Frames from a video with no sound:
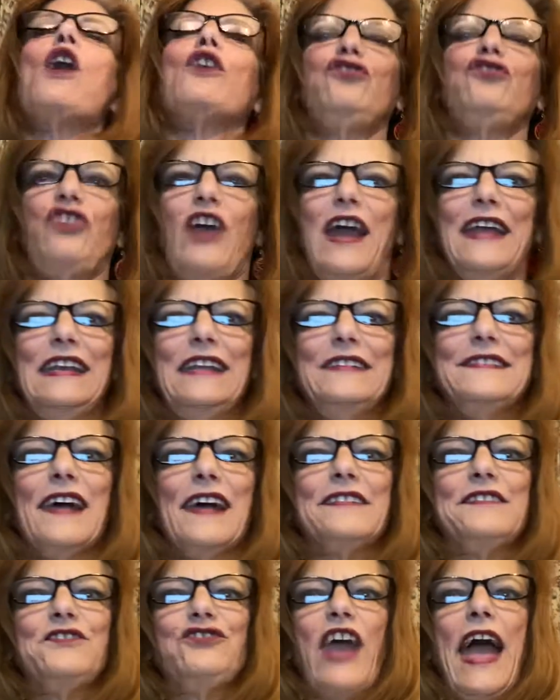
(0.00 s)
shiny
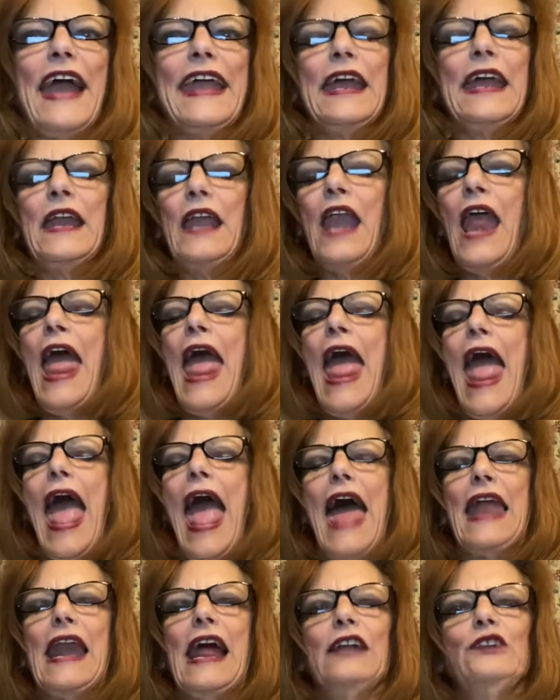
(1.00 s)
dust jacket,
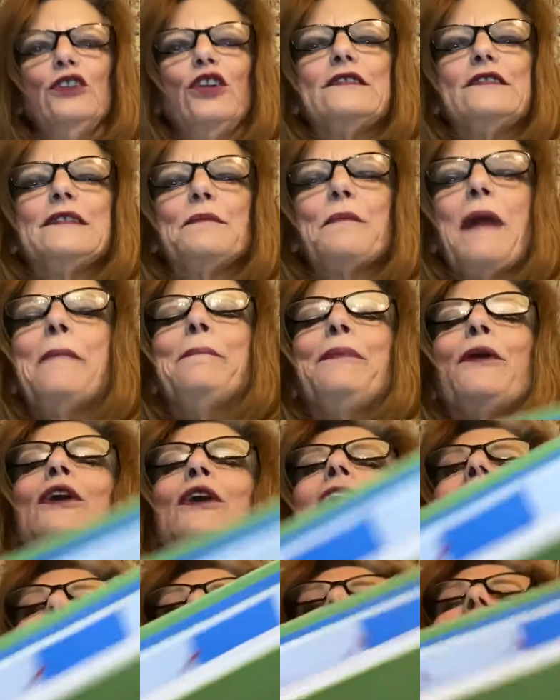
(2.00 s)
and I looked in my book, and